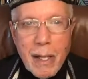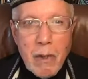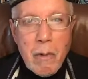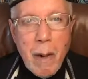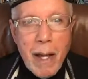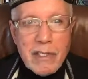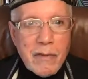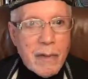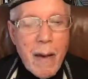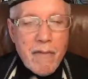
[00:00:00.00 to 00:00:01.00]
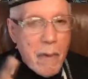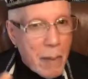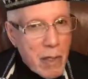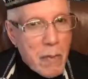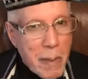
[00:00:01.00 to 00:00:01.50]
otherwise, have come from
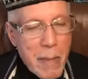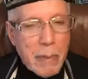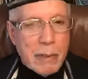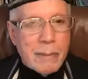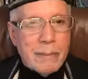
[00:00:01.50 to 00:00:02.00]
other people.